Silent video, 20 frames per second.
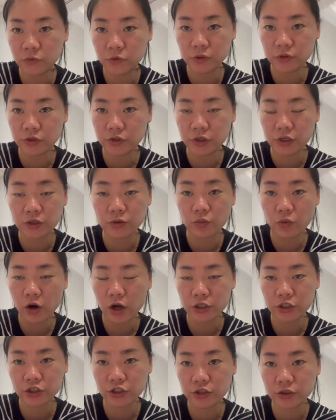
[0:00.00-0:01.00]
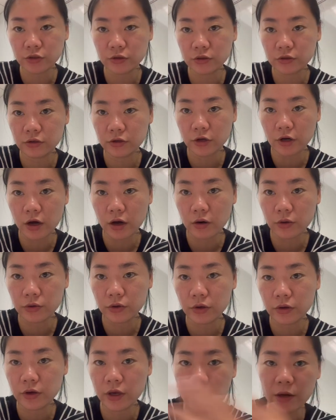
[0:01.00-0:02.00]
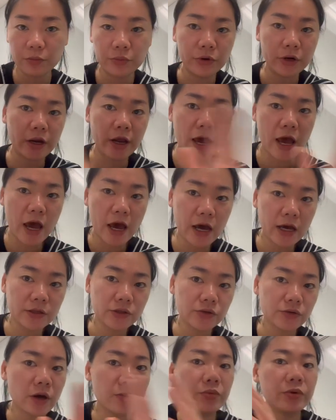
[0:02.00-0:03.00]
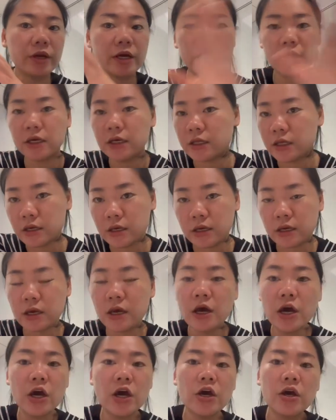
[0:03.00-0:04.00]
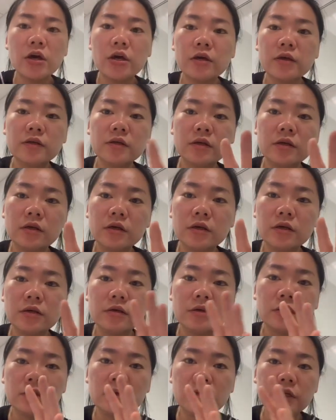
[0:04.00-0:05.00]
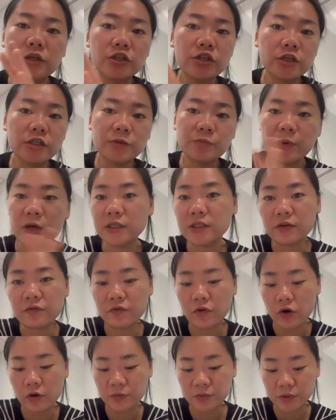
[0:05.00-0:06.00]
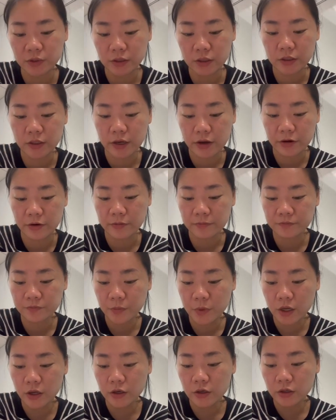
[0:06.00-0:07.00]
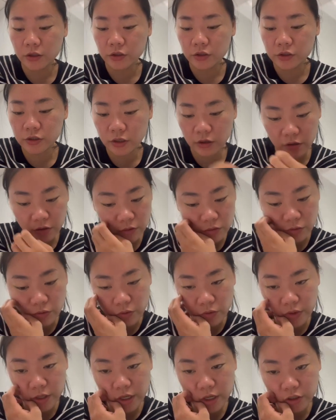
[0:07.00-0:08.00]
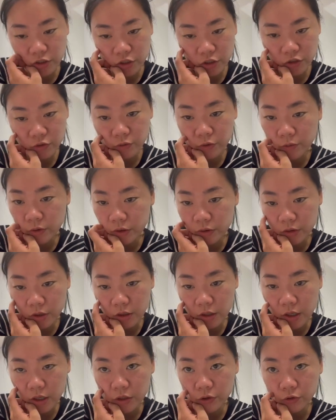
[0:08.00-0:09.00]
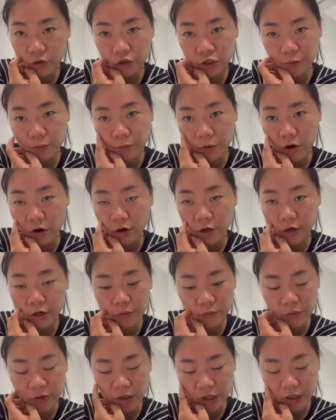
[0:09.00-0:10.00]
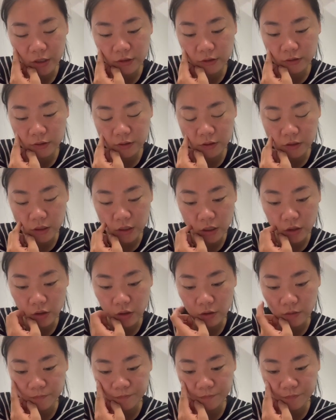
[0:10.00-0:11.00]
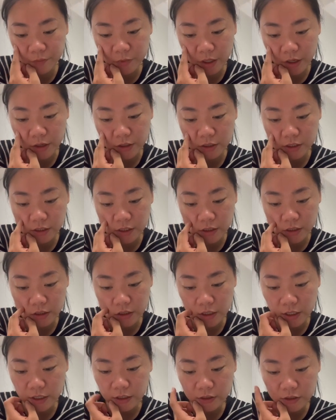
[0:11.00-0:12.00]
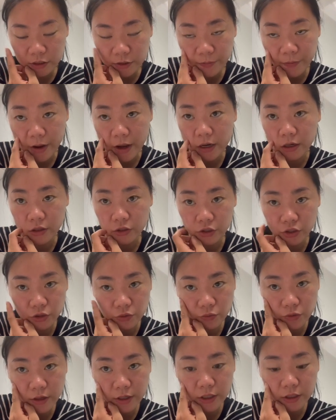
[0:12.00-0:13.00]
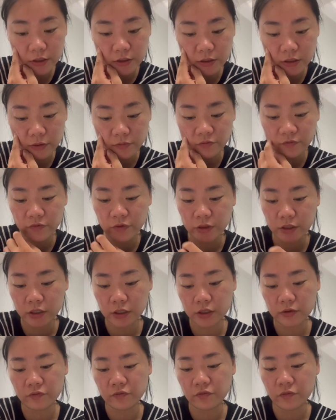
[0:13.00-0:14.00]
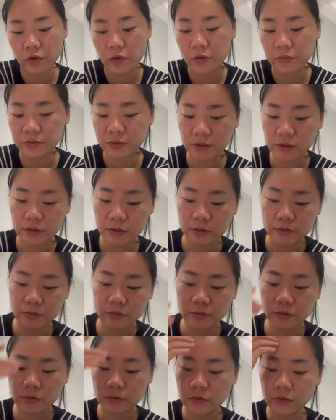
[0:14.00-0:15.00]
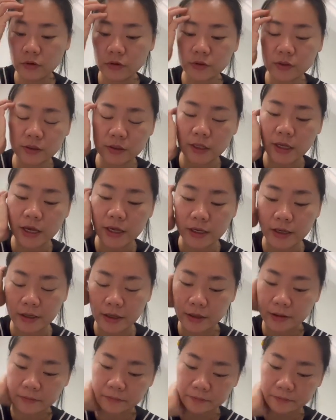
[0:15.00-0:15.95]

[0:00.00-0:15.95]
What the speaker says: just watch. You can put an s, you can put an ed. It's just basic forms in there. So we just review the English part. We see in Spanish what is infinitive forms looks like.